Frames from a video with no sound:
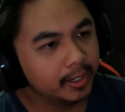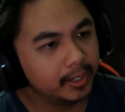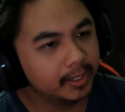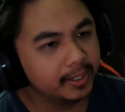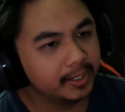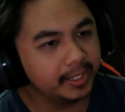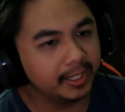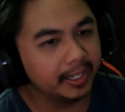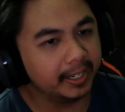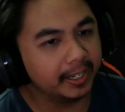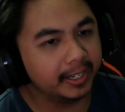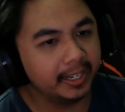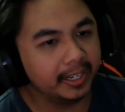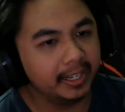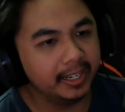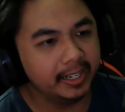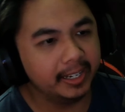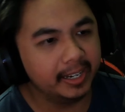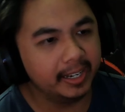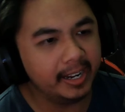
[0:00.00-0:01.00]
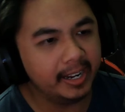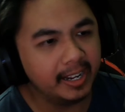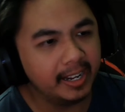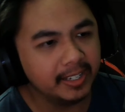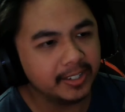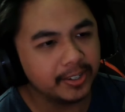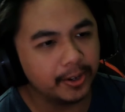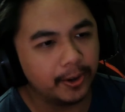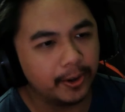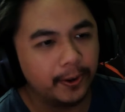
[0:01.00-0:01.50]
See, like, it
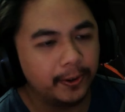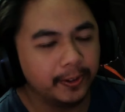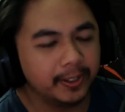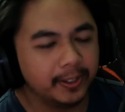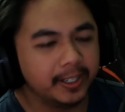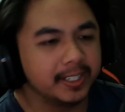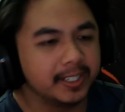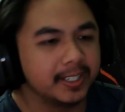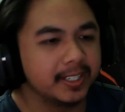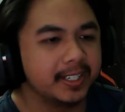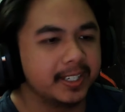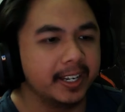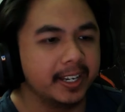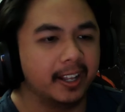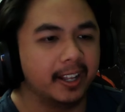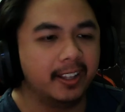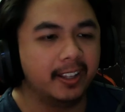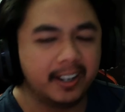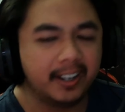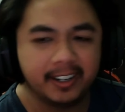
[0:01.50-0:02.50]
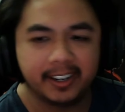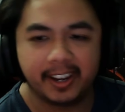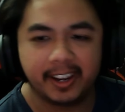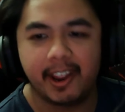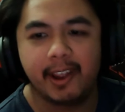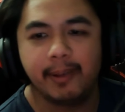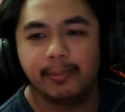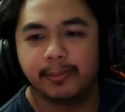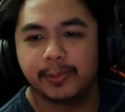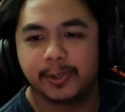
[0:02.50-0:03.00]
has all these. See, a lot of
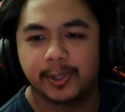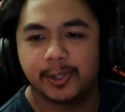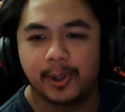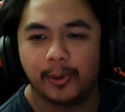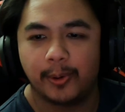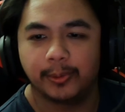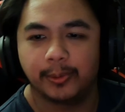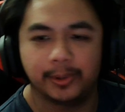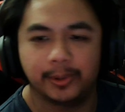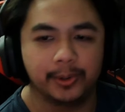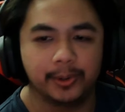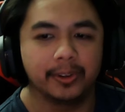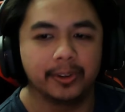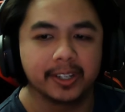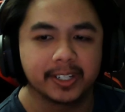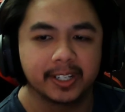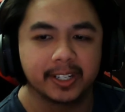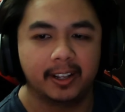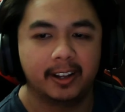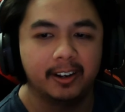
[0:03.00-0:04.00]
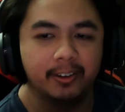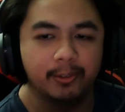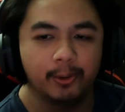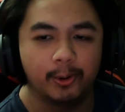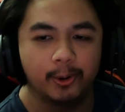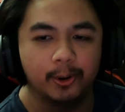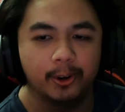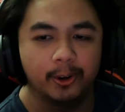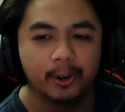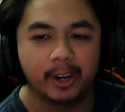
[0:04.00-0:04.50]
games don't do this. A lot of
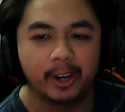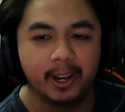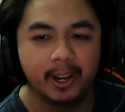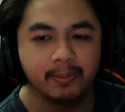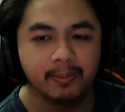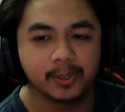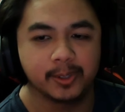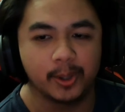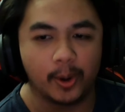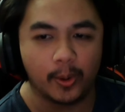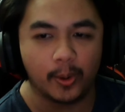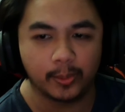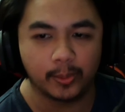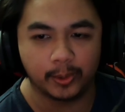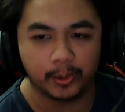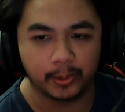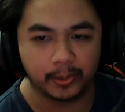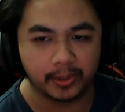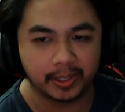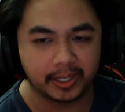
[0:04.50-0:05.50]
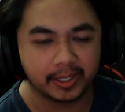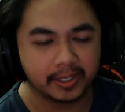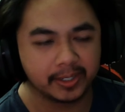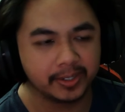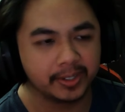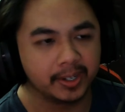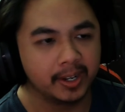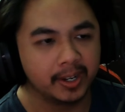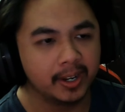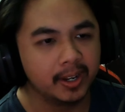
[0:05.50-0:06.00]
horror games don't do
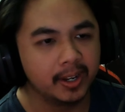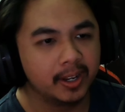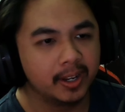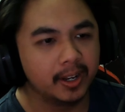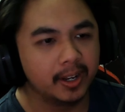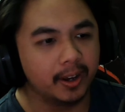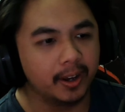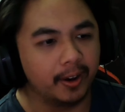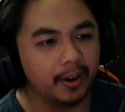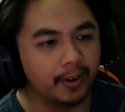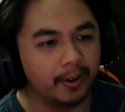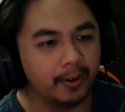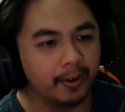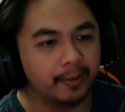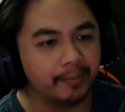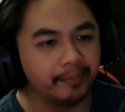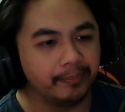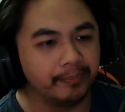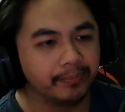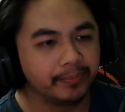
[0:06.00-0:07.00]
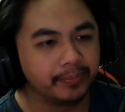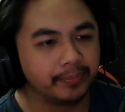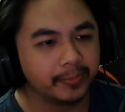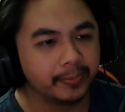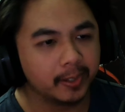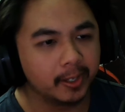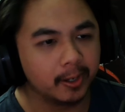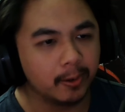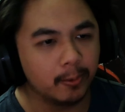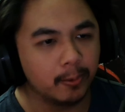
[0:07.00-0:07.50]
this.
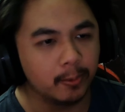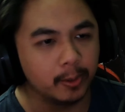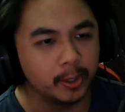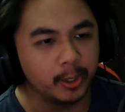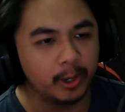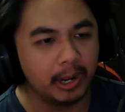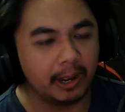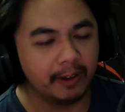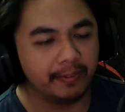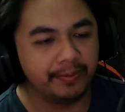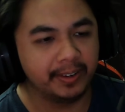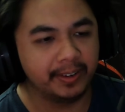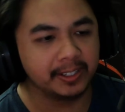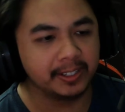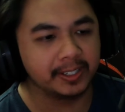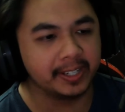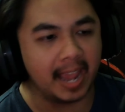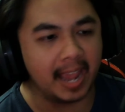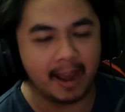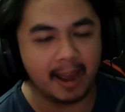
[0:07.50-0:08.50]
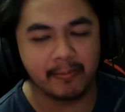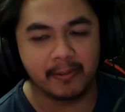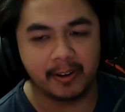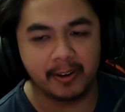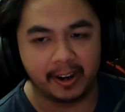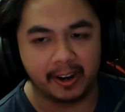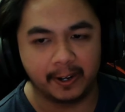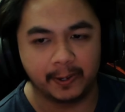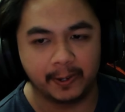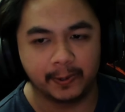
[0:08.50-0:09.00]
Where you have fixed
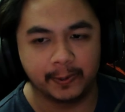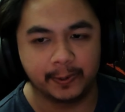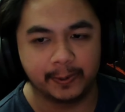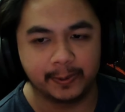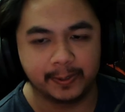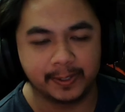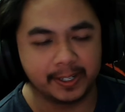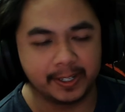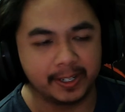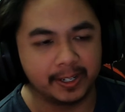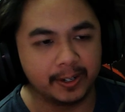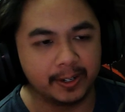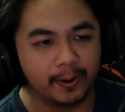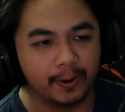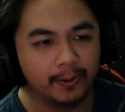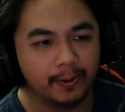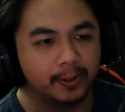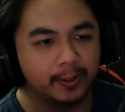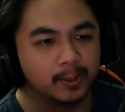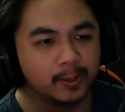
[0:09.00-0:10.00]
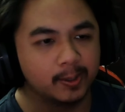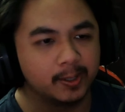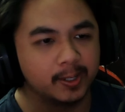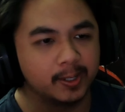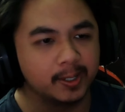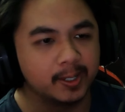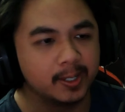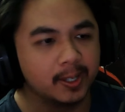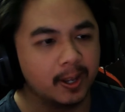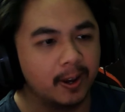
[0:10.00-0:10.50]
camera angles and all those sorts
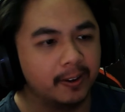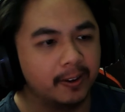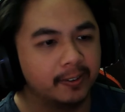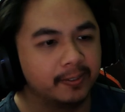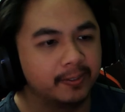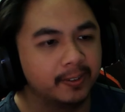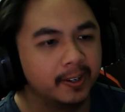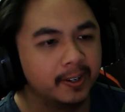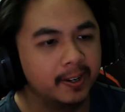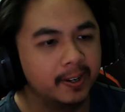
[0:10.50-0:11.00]
of stuff.